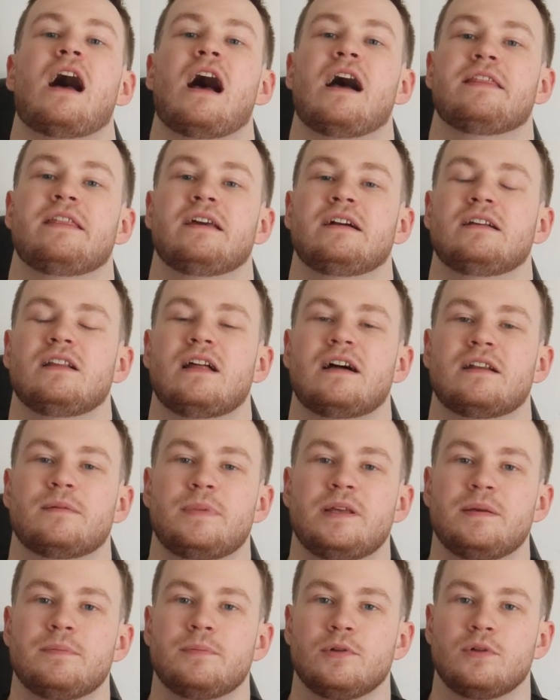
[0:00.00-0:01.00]
I think a lot
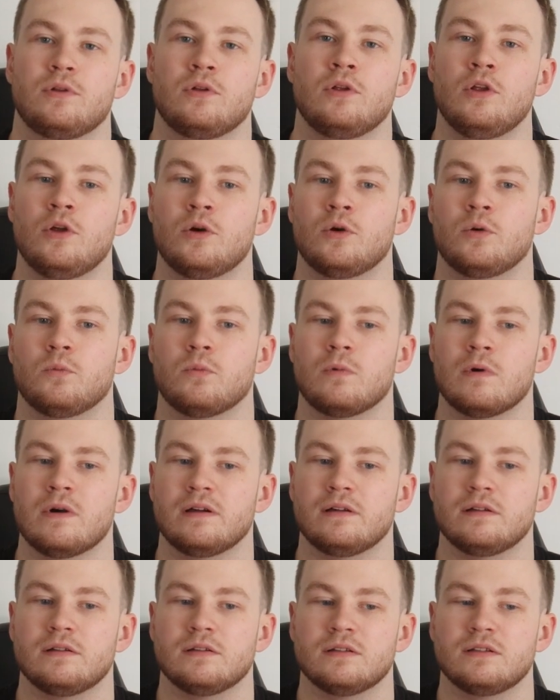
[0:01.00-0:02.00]
of people
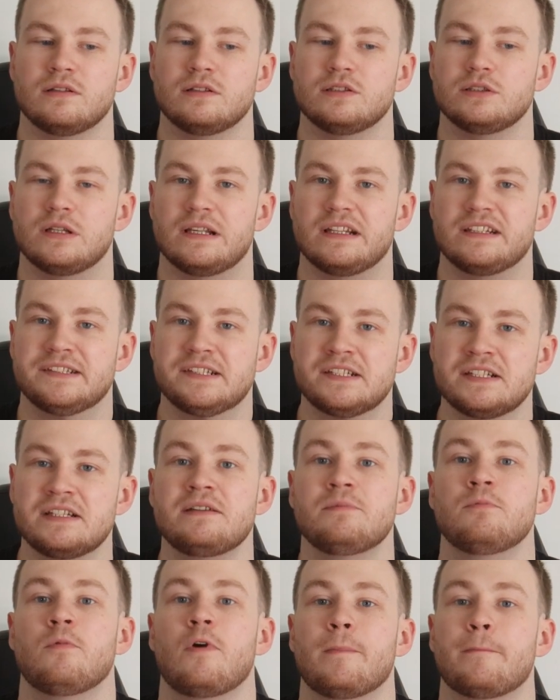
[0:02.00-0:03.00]
will
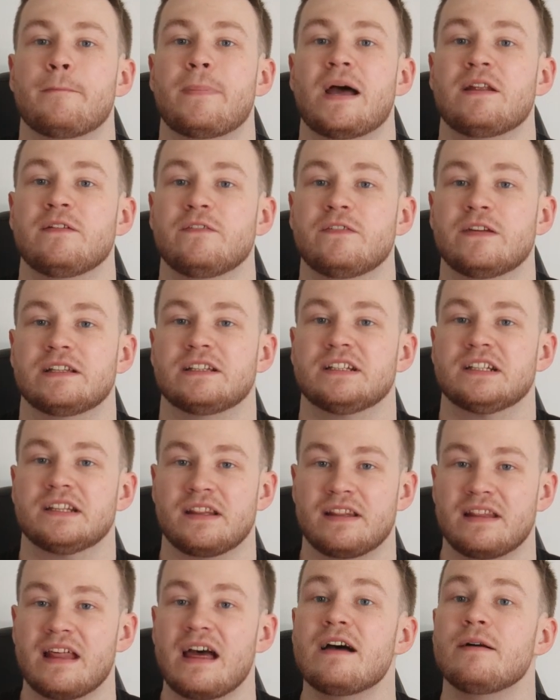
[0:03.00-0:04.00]
see what
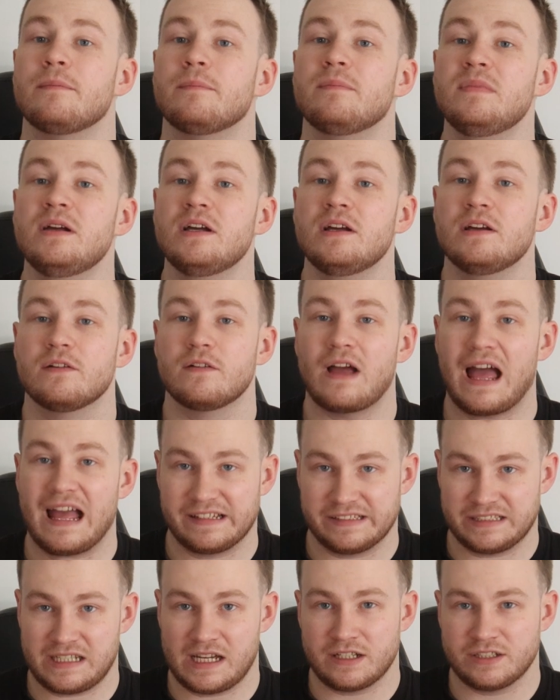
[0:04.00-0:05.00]
benefits them
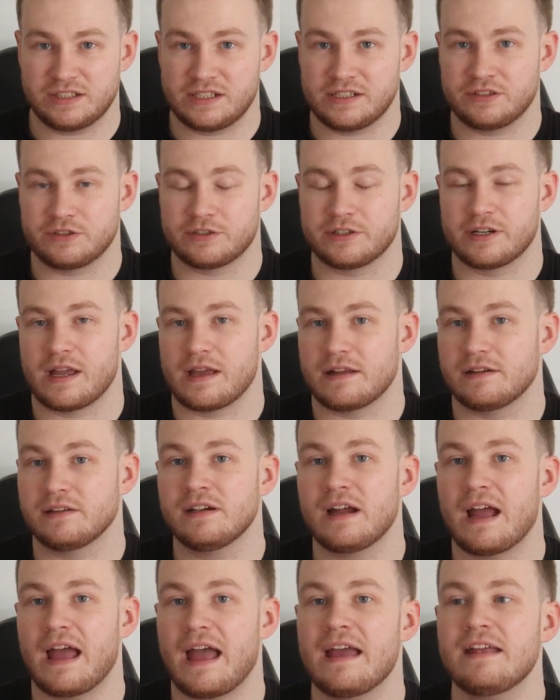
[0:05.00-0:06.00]
as a content
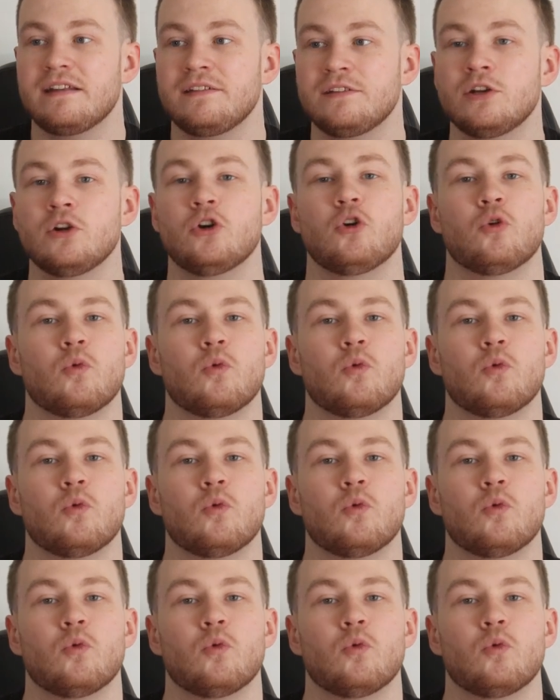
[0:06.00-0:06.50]
creator and